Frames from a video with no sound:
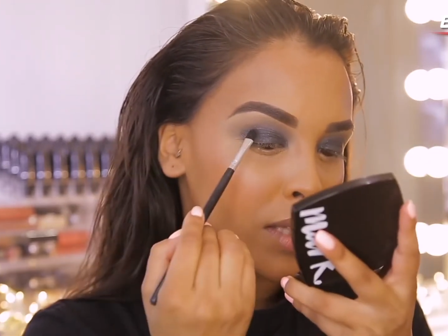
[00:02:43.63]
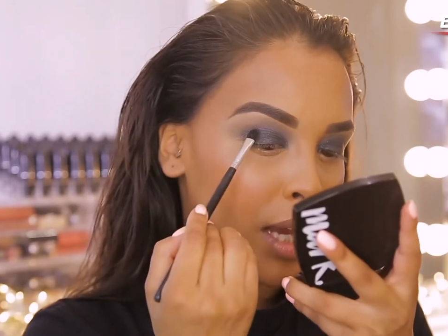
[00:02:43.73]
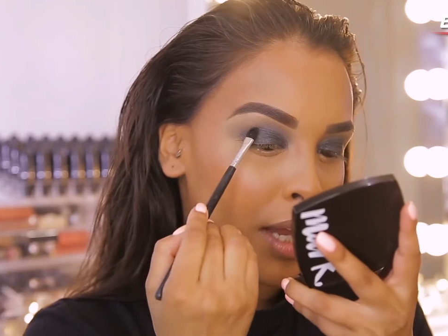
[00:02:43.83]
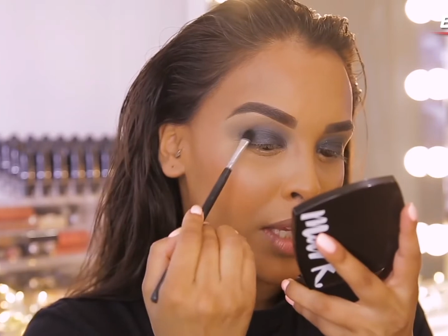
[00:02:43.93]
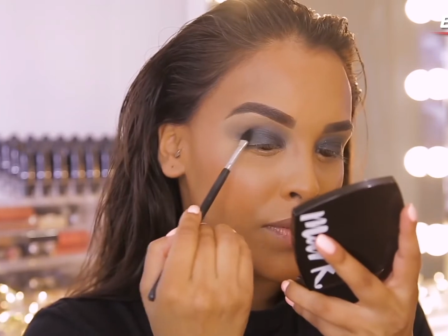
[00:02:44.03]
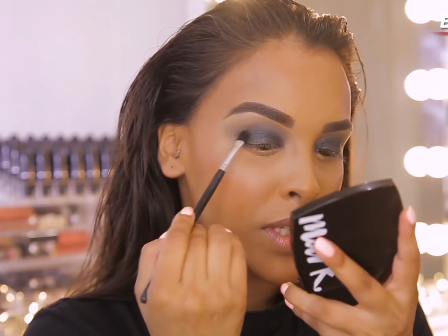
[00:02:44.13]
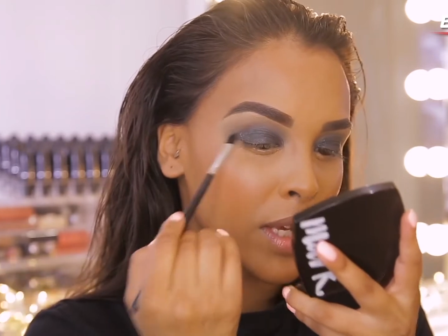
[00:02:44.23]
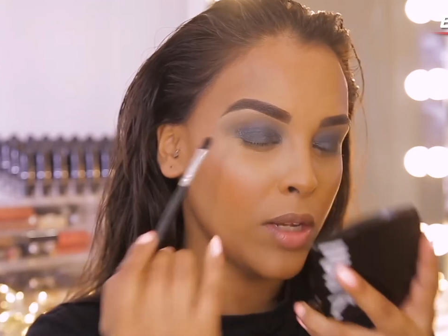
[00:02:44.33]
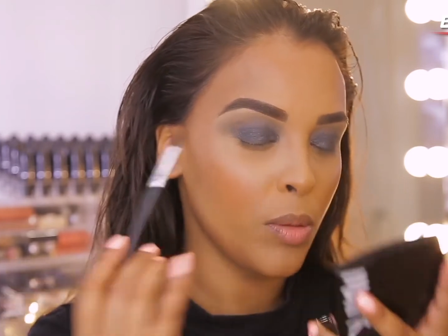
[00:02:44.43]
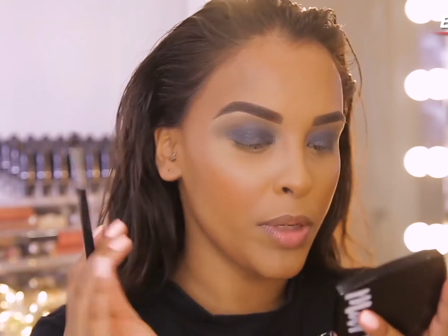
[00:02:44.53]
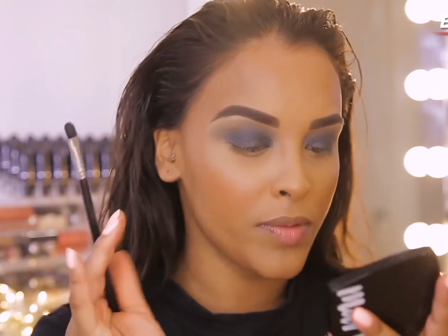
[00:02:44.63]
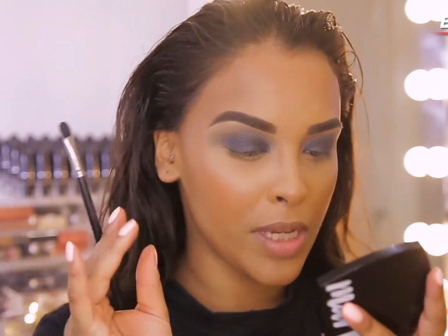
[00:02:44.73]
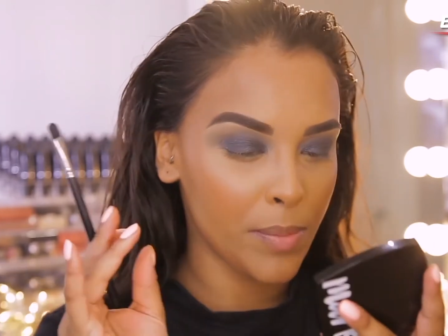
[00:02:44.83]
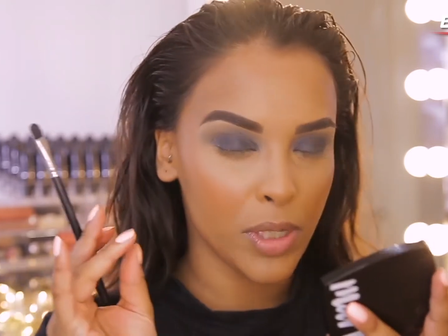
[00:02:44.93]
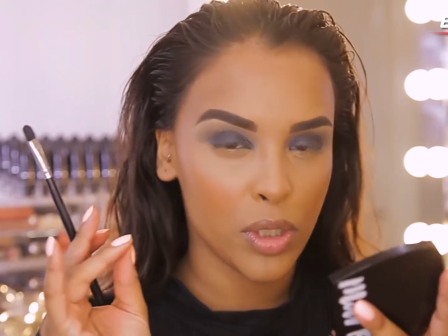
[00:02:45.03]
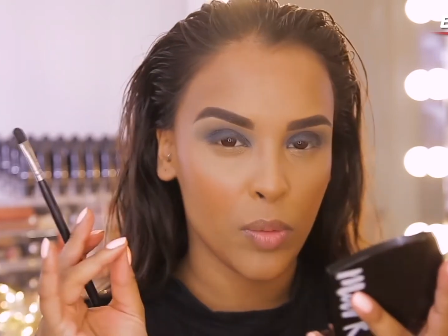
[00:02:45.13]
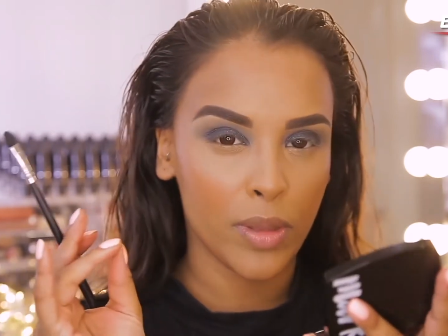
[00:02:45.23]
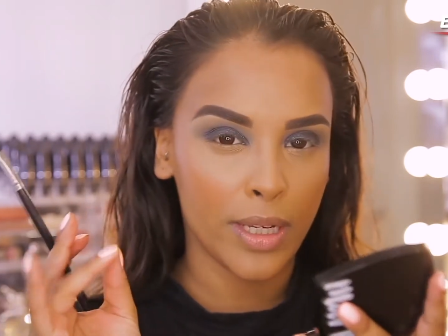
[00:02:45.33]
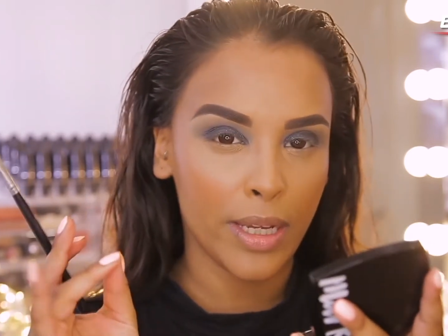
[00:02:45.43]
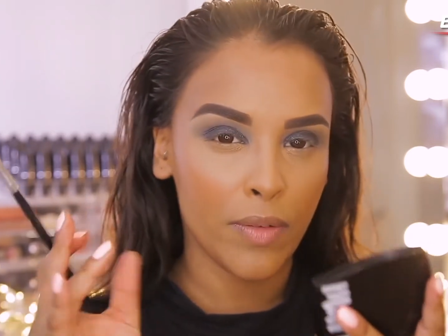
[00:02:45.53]
It kind of gives it a little bit of dimension
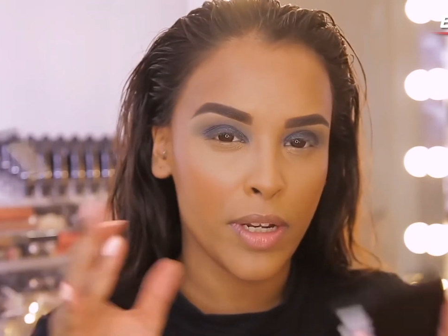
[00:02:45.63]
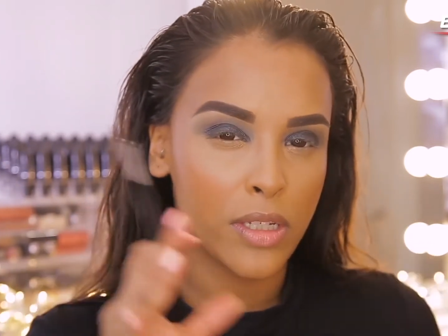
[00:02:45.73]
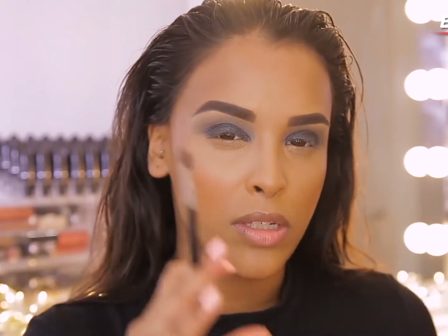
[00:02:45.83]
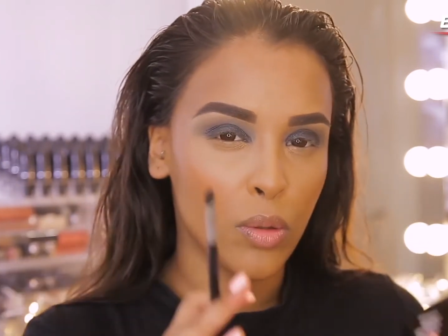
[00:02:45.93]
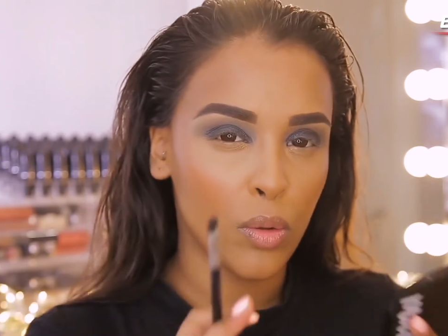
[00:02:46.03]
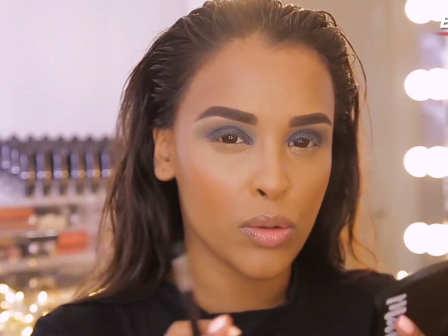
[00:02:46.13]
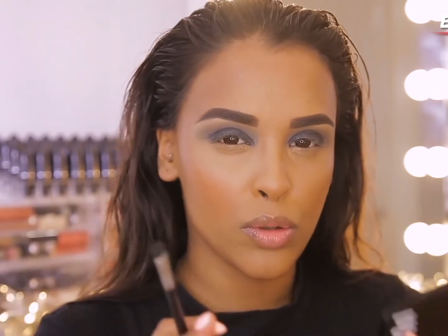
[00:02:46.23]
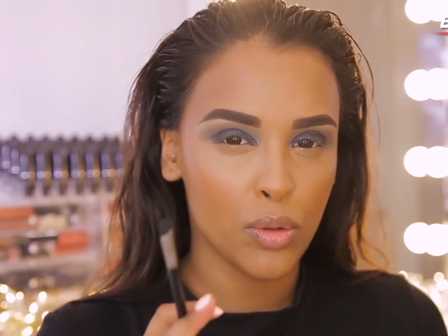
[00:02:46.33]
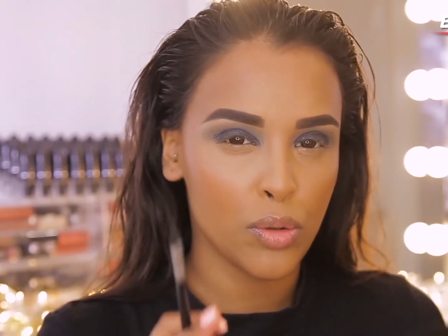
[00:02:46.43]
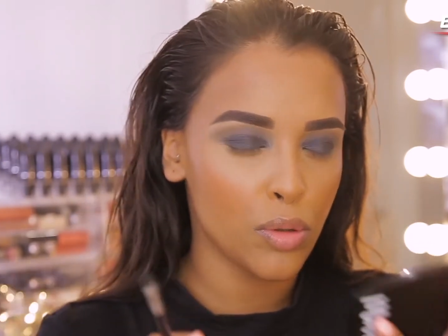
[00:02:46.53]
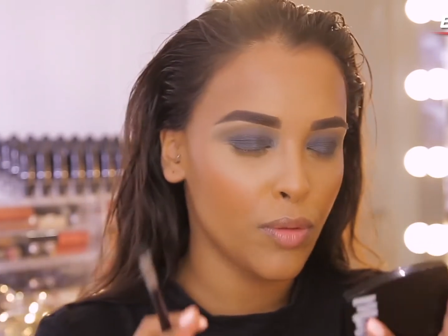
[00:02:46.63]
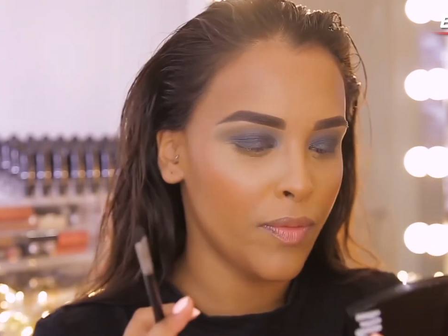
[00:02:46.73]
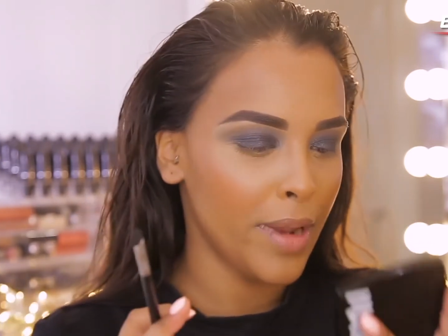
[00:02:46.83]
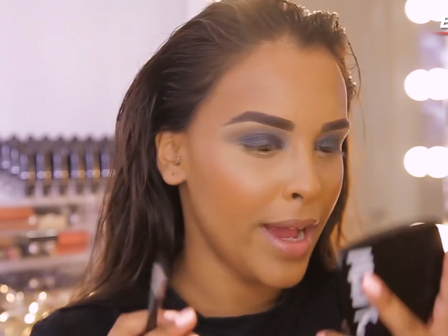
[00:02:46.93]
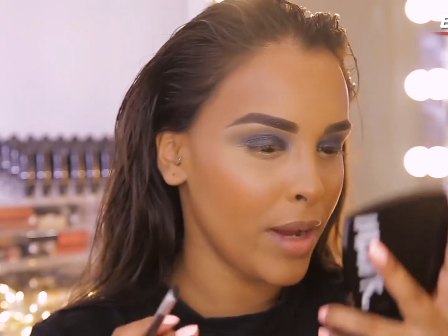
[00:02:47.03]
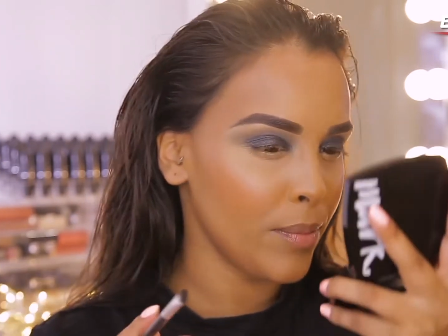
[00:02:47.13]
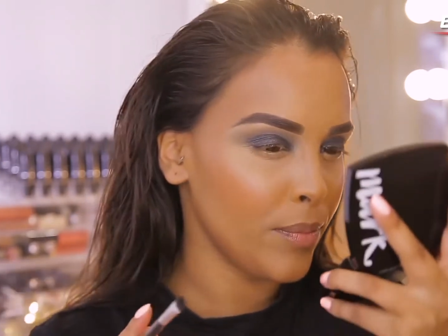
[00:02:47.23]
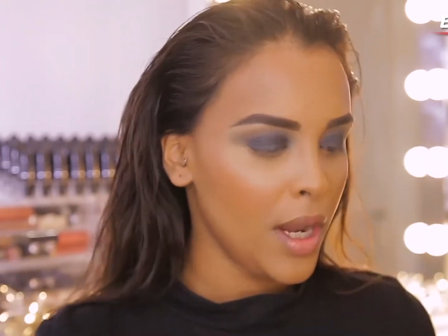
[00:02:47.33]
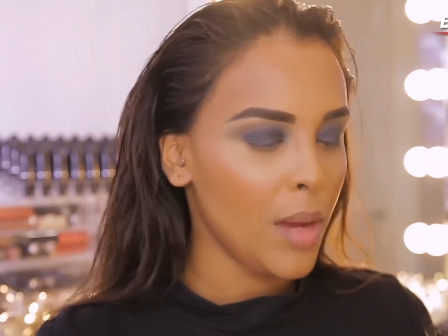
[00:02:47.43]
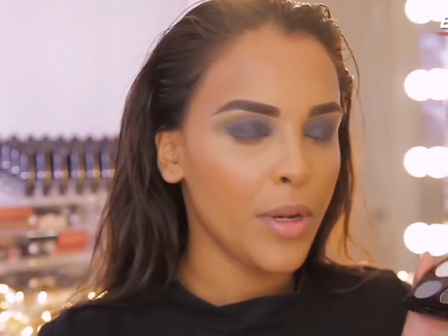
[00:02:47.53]
with the glitter and it doesn't look too flat.
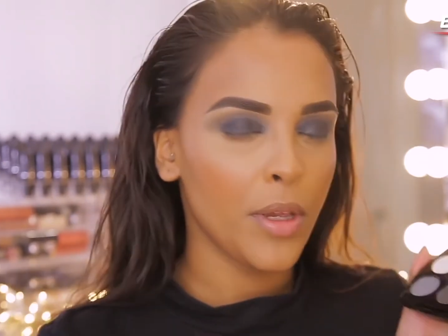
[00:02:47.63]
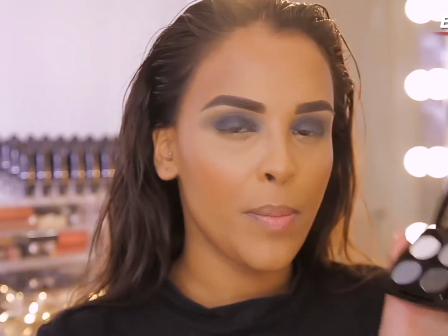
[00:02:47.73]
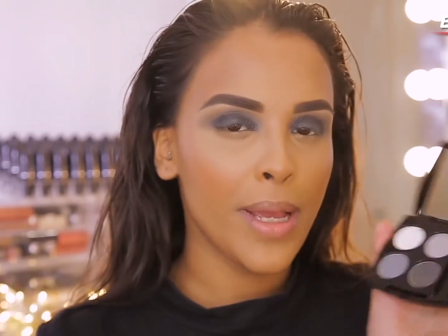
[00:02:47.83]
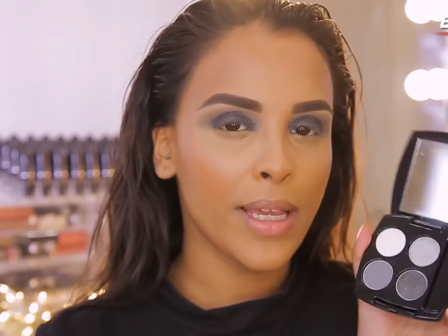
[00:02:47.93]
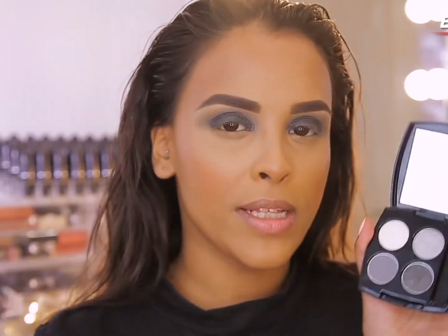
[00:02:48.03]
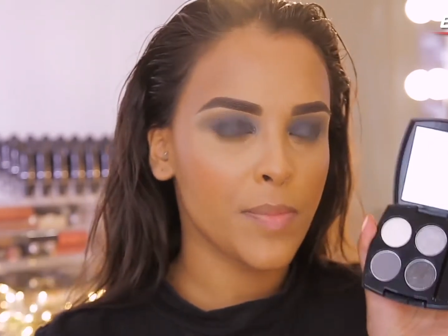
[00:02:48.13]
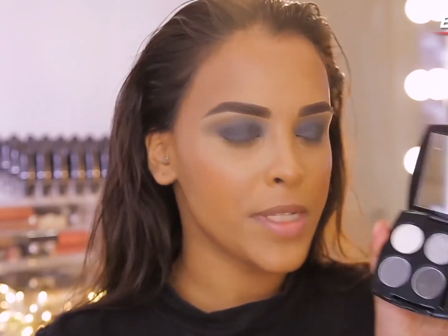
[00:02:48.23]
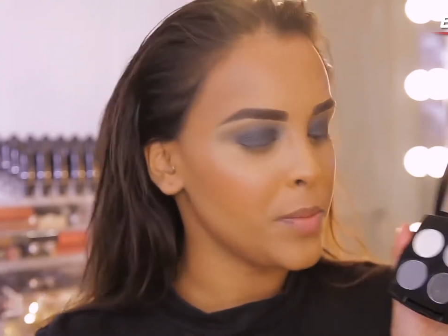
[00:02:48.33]
Now I'm going to go back into my